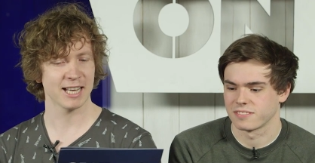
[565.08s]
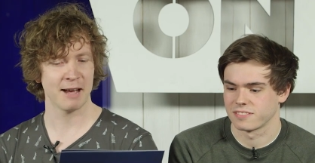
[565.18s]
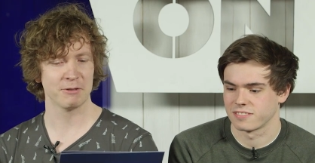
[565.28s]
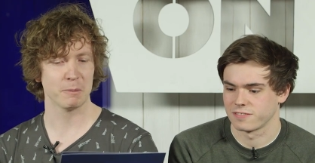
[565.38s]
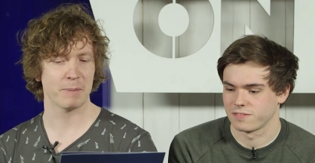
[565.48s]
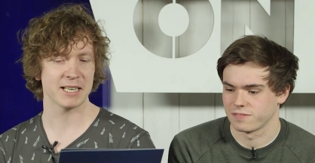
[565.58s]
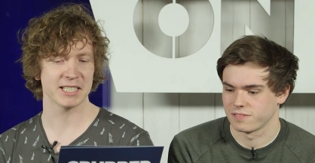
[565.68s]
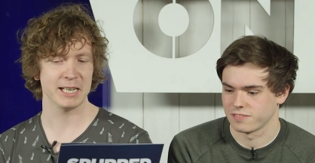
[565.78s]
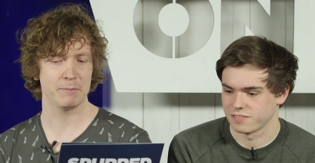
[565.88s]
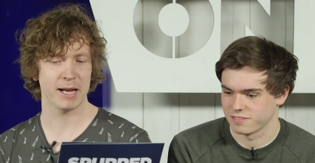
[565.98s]
Speaker 1: to have your
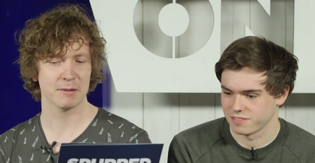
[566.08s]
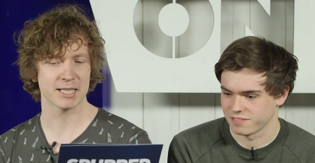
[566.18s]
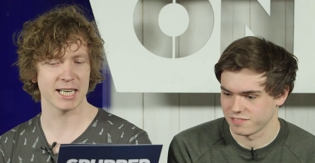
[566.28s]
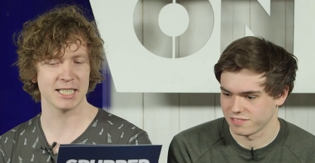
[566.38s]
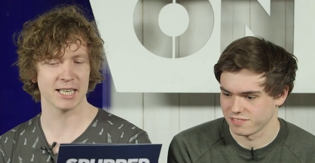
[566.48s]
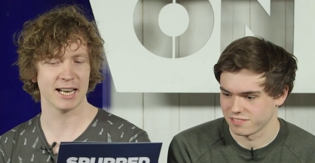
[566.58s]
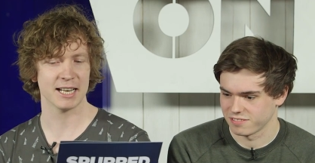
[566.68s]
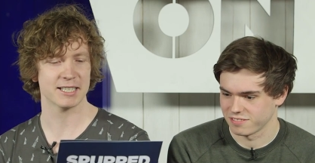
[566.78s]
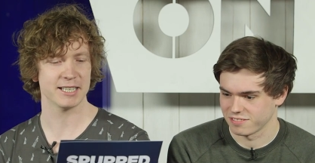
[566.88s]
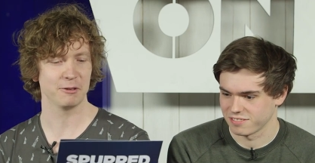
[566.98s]
best E P L season
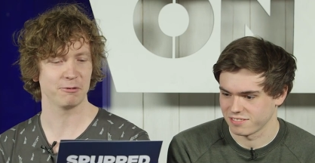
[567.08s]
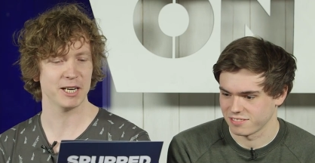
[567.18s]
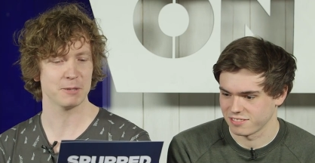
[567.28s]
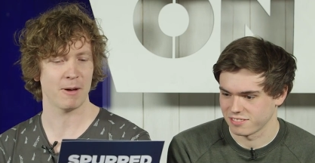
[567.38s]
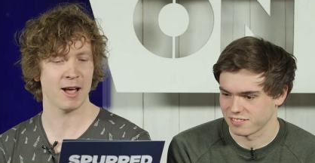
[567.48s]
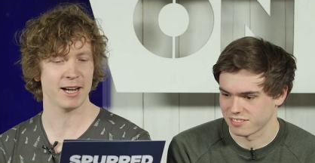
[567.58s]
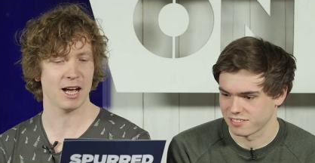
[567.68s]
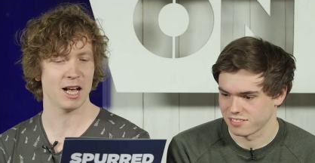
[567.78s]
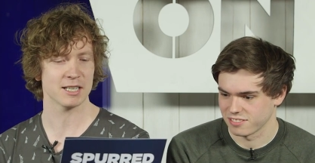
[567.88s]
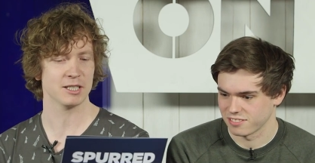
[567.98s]
and still finish behind
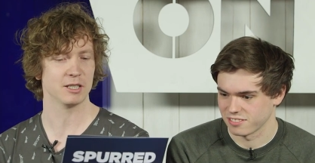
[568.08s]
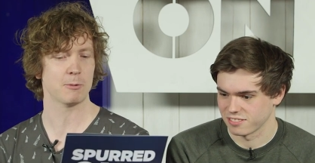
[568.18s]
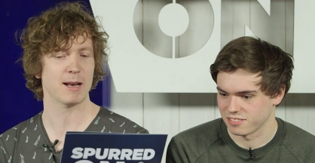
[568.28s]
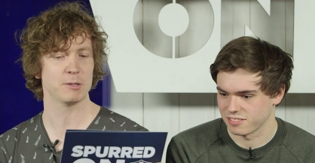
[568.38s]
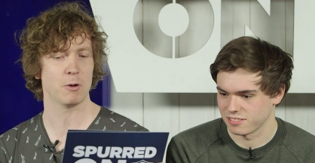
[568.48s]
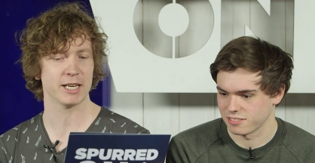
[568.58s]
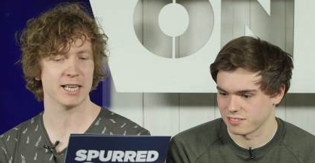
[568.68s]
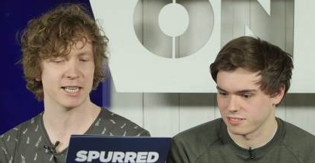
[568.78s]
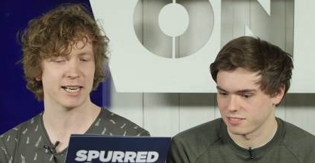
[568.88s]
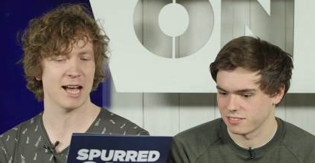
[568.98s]
Arsenal twenty-one
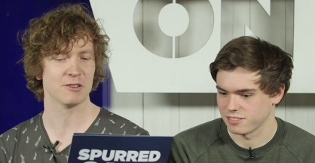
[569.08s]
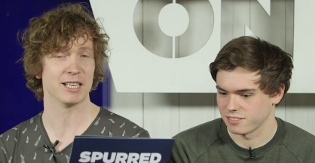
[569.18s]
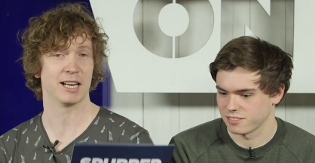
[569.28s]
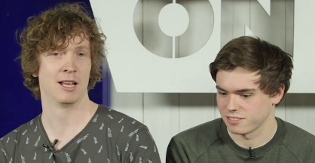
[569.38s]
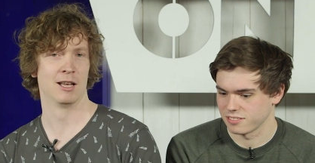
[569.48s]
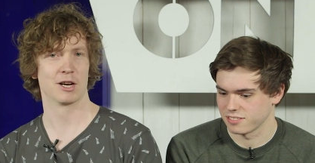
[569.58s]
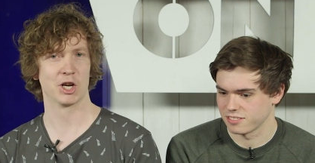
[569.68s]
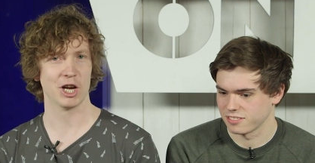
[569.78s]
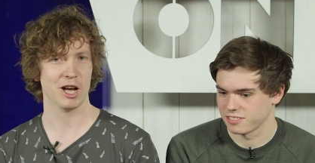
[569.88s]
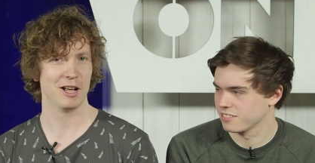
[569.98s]
years and counting?
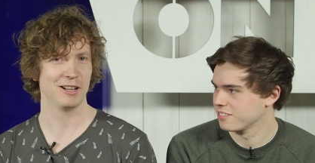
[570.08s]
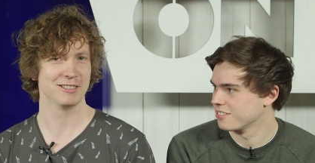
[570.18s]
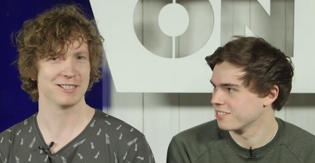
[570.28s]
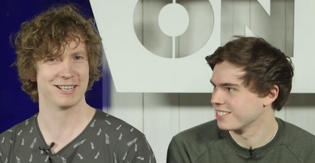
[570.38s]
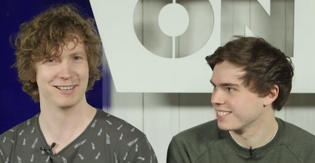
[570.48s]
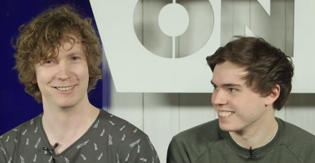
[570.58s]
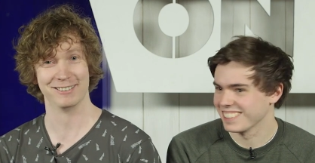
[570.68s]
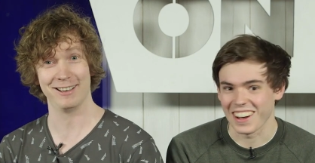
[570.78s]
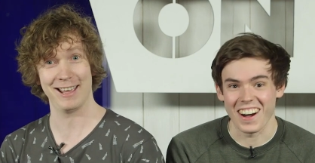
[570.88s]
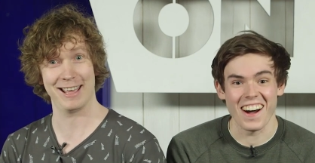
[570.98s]
Girls.
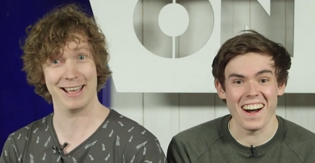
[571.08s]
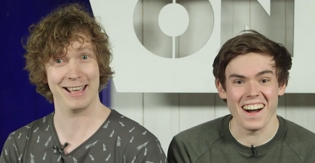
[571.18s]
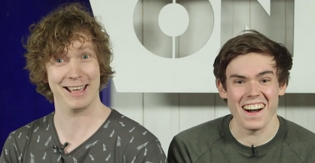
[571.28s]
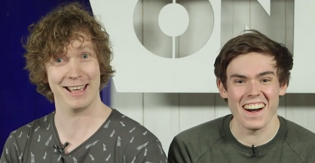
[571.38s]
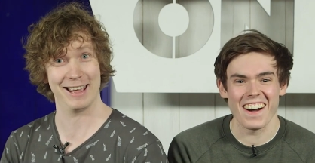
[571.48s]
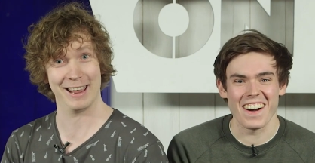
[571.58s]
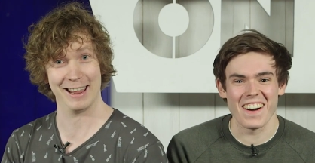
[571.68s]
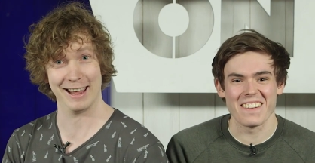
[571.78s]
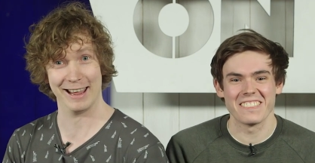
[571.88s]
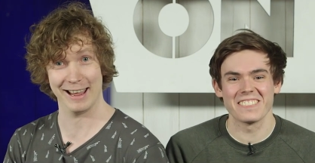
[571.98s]

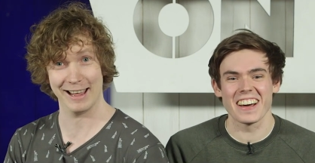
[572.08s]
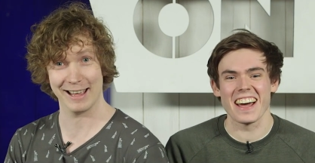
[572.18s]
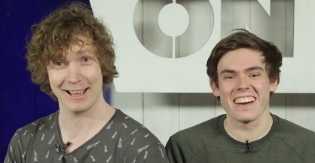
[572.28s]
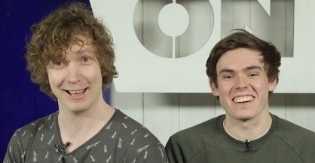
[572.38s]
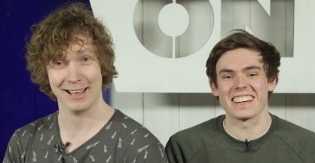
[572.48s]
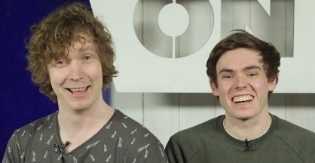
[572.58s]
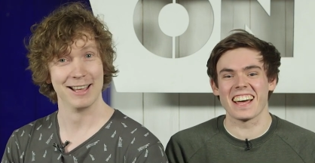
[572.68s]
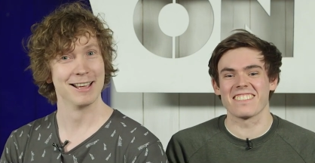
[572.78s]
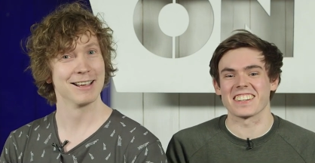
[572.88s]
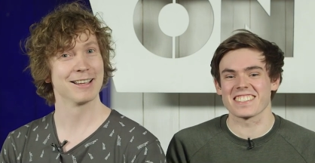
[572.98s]
Speaker 2: Oh, hey. Very
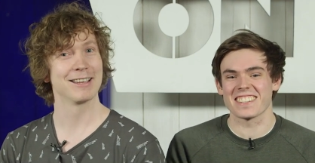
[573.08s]
clever